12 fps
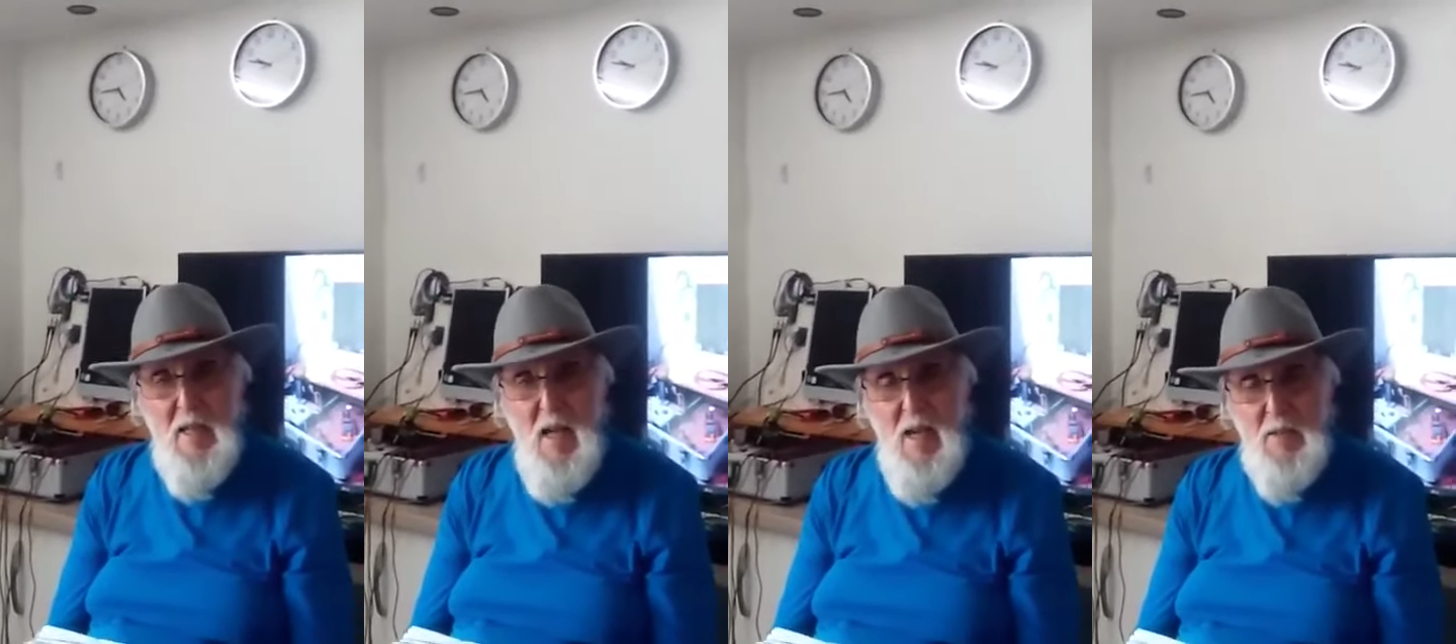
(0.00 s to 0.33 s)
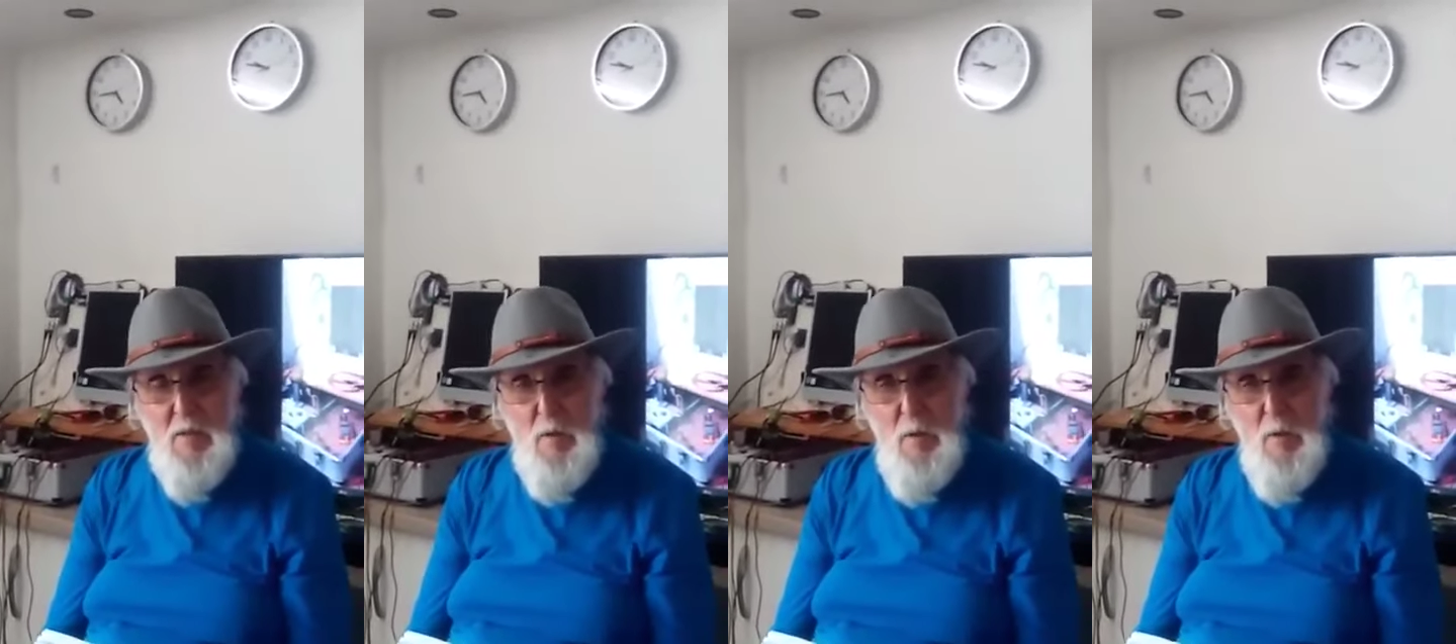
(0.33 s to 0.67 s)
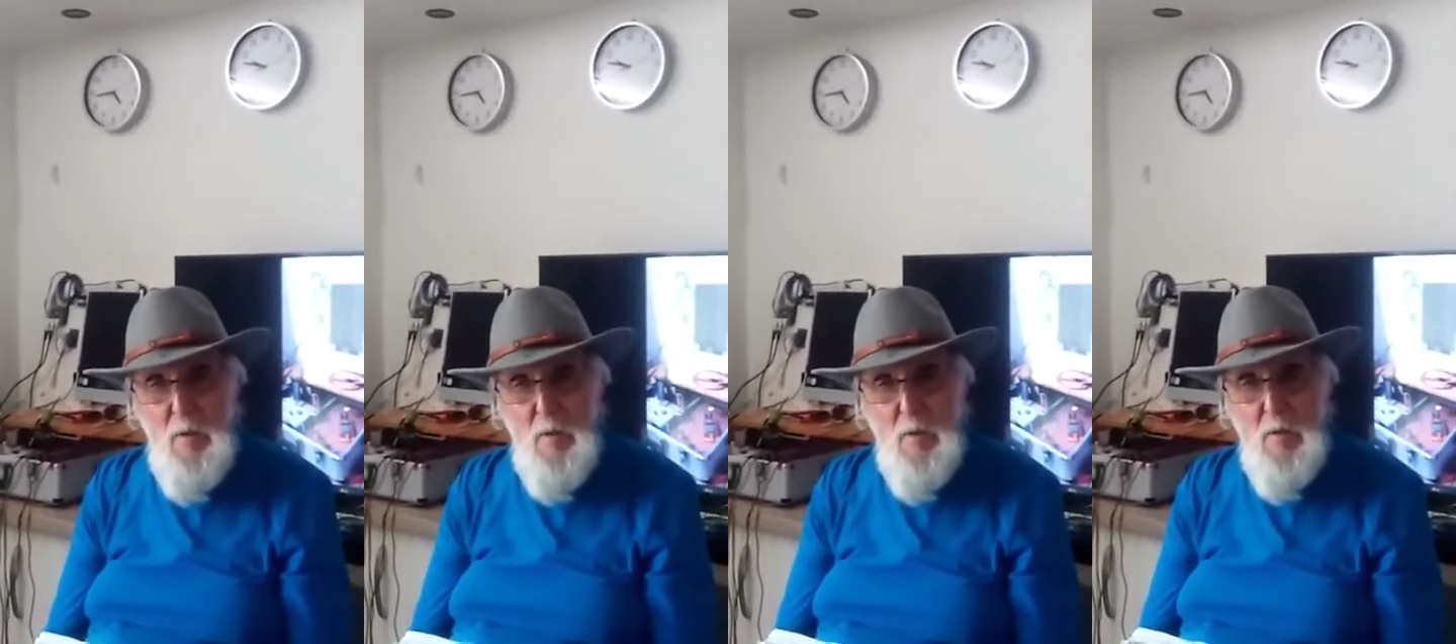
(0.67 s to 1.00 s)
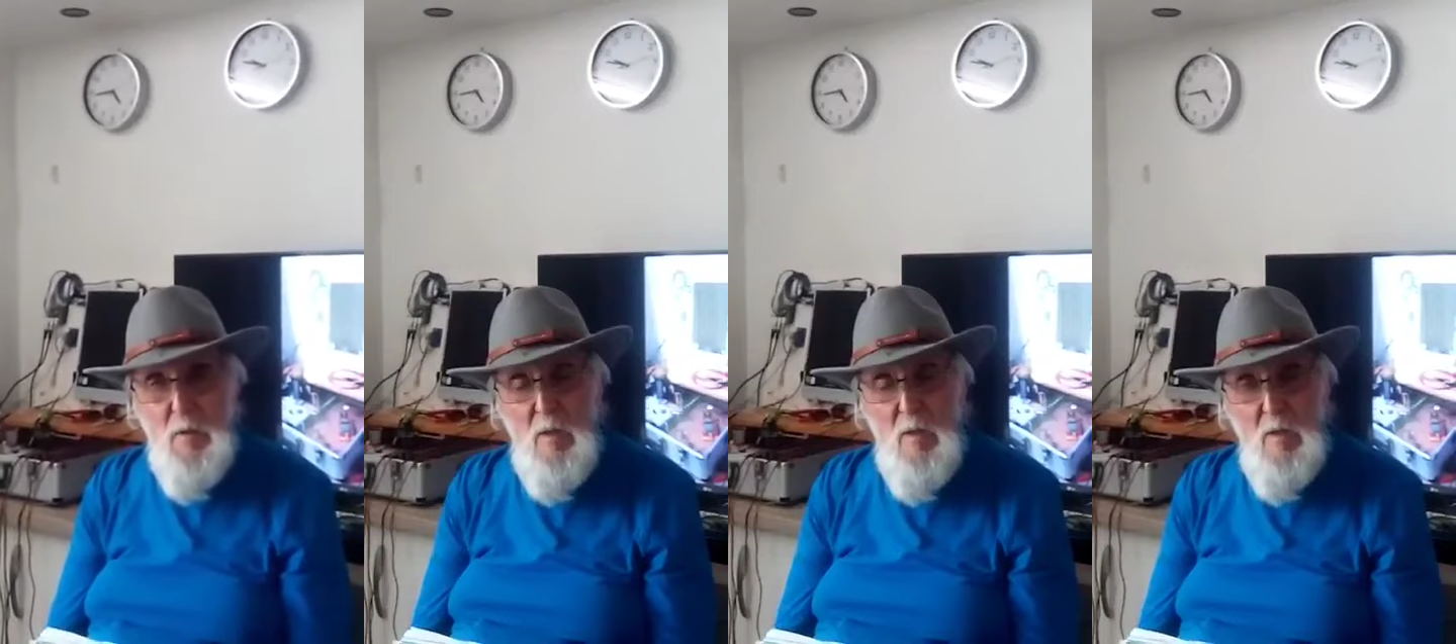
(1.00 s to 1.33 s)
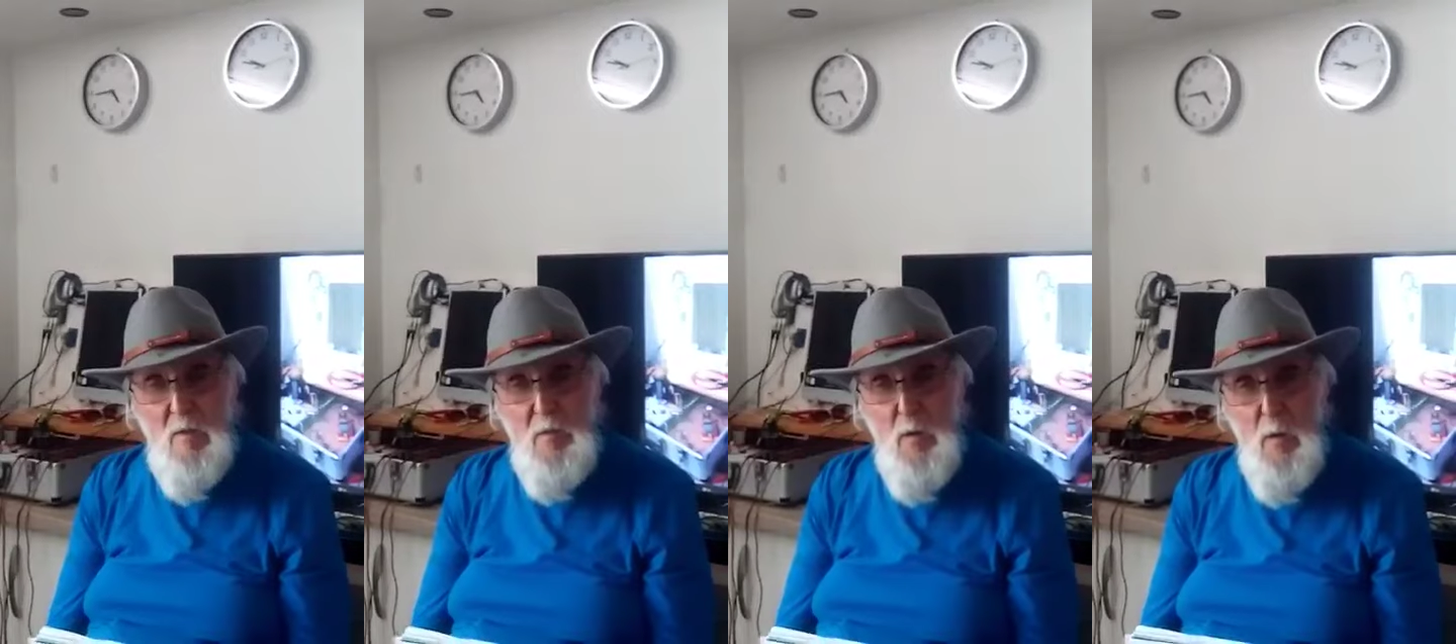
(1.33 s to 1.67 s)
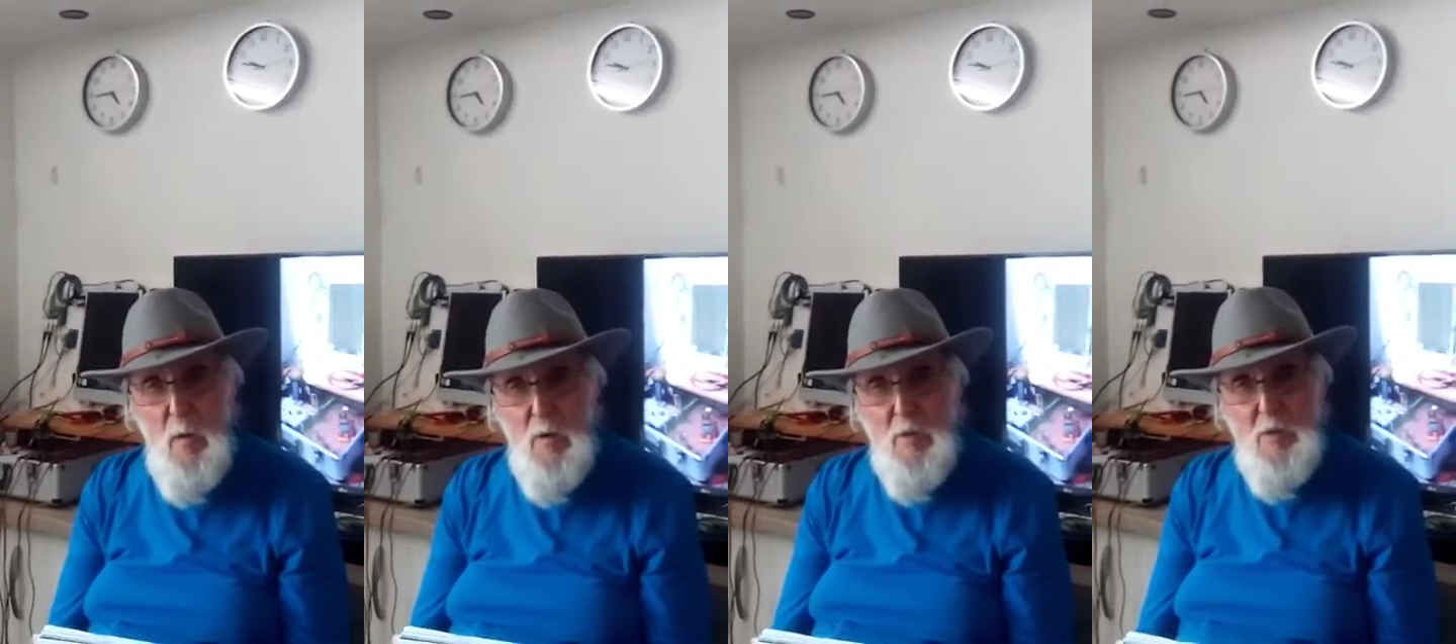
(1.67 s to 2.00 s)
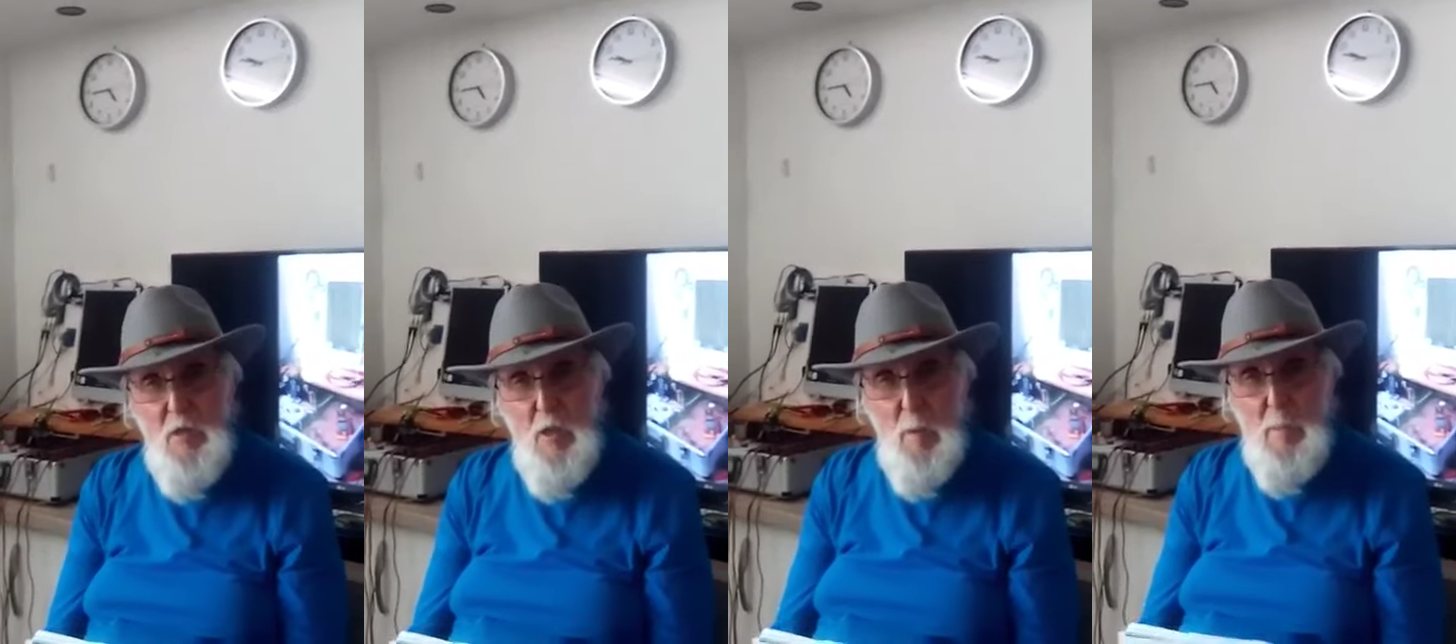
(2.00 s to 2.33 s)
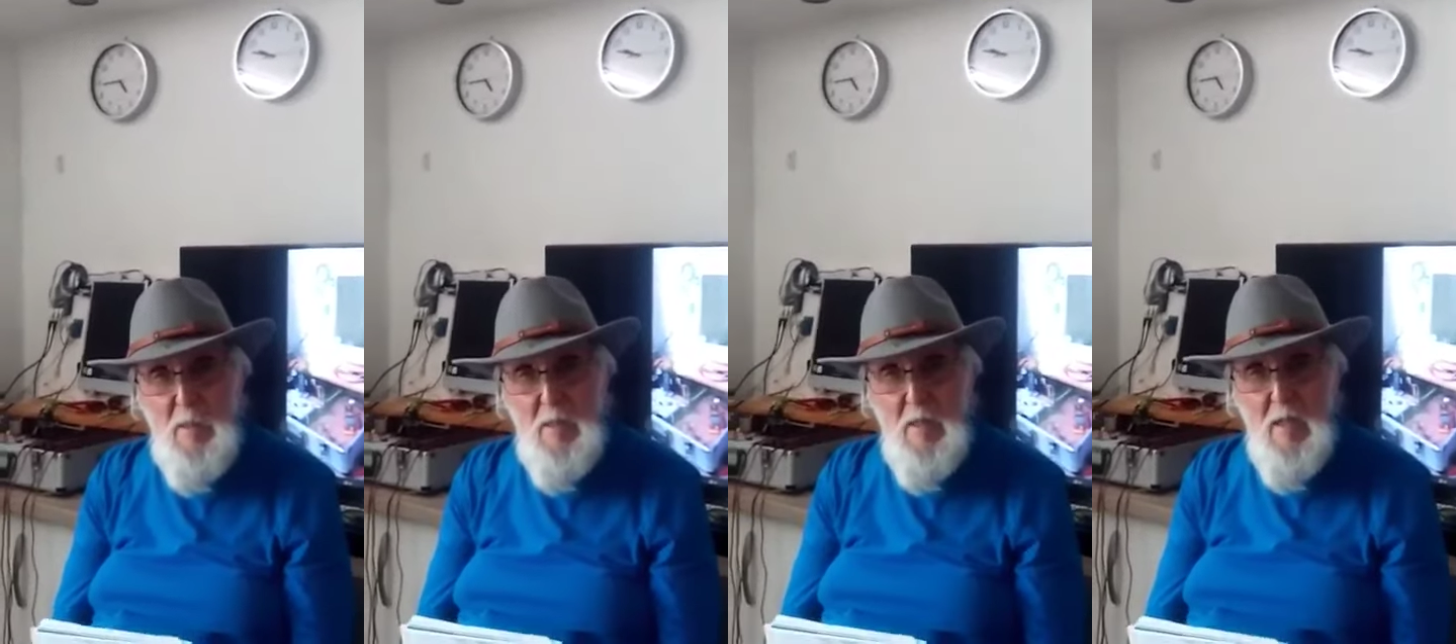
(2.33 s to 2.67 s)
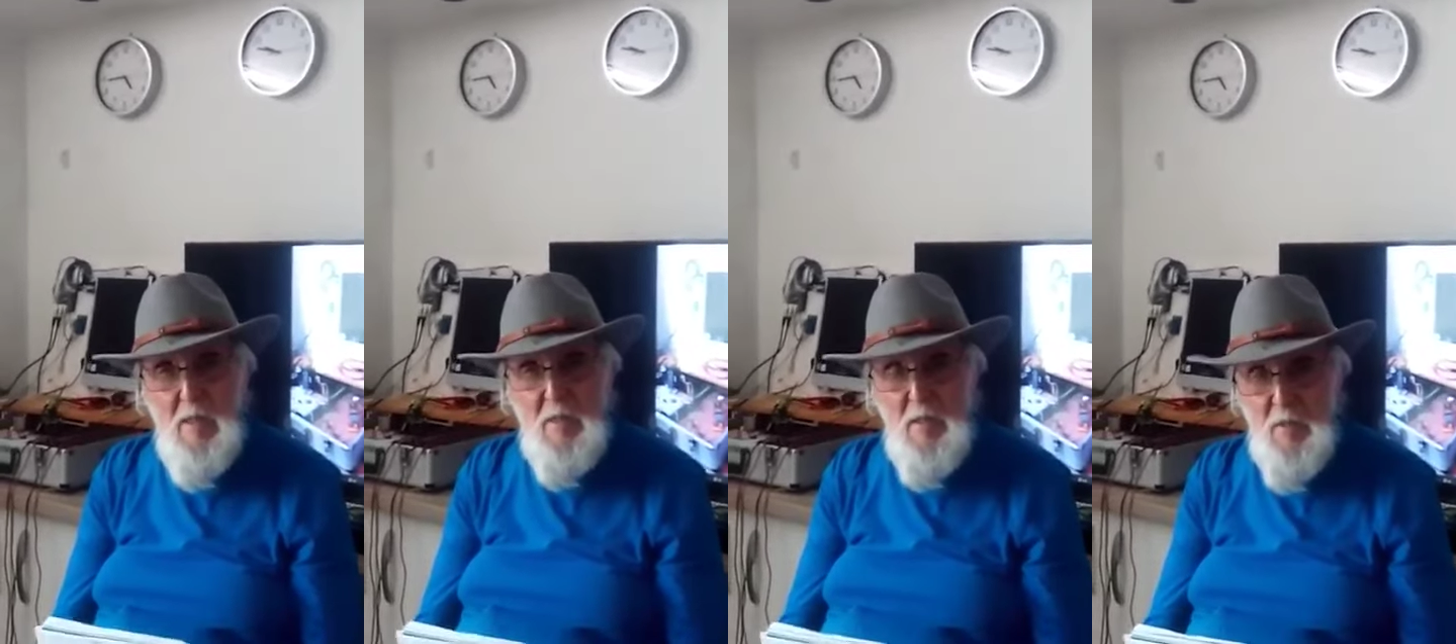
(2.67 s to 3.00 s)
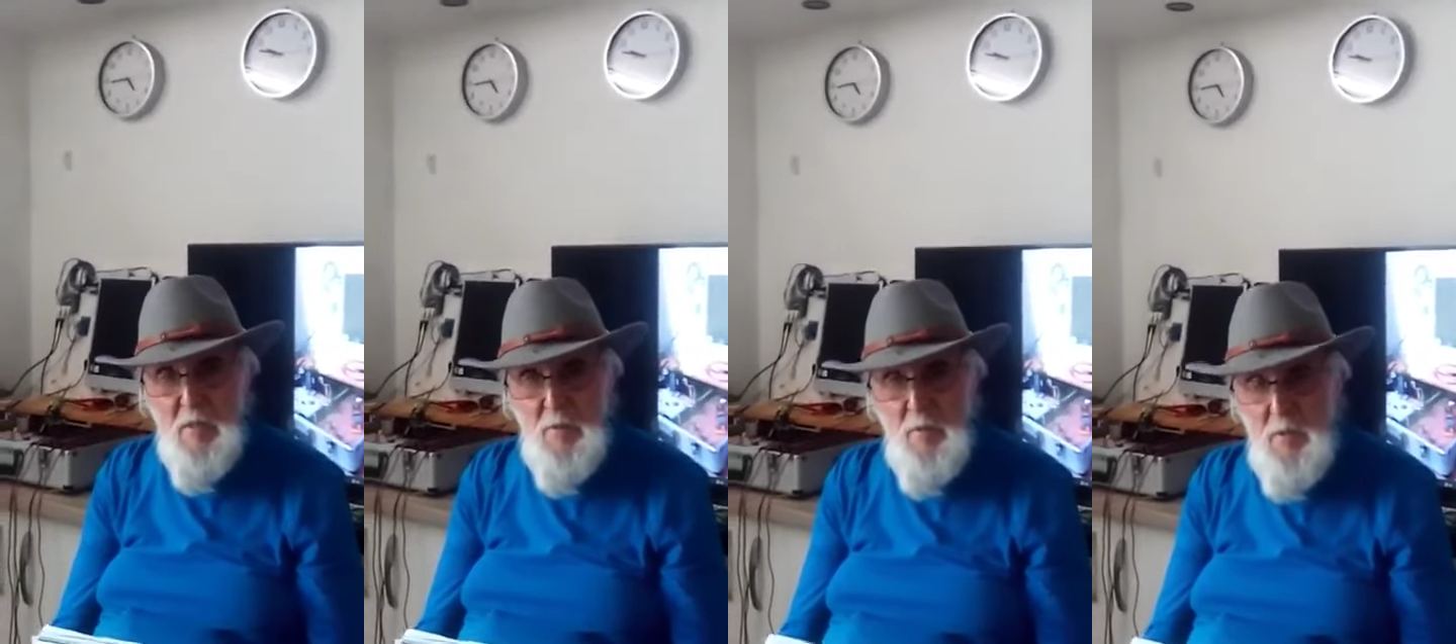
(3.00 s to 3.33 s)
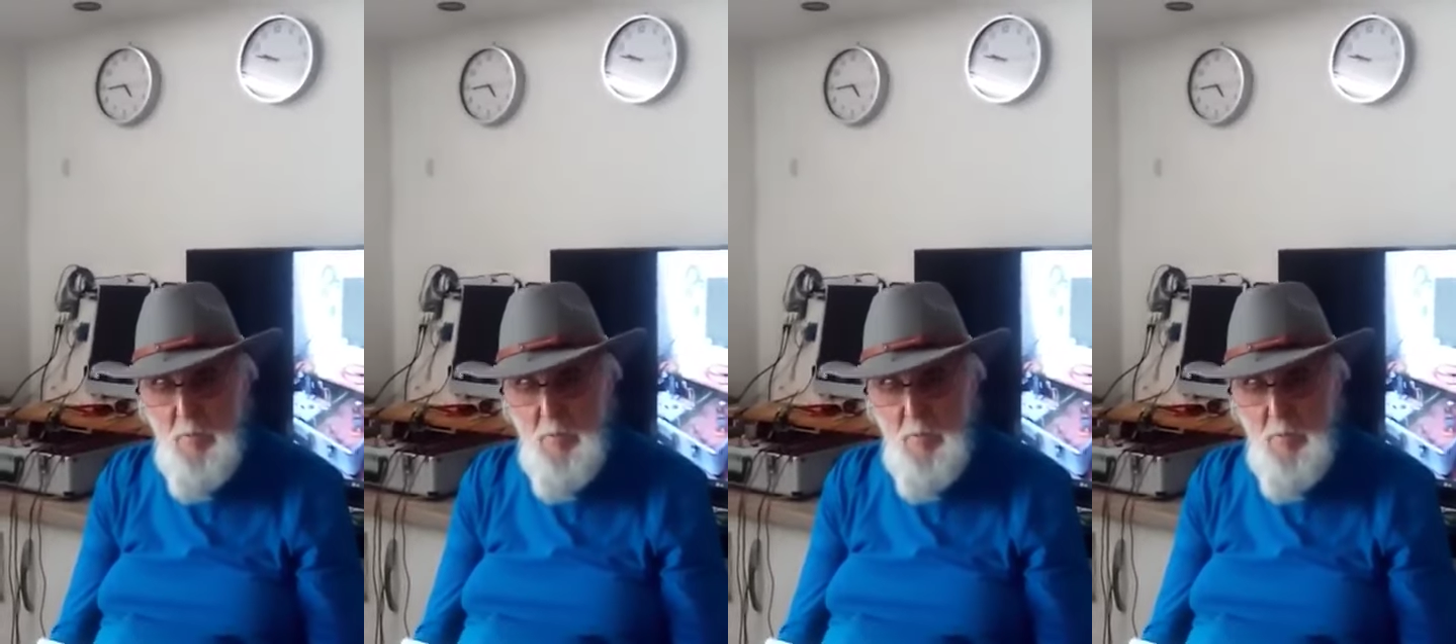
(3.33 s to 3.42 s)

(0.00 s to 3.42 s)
and oil for German industry.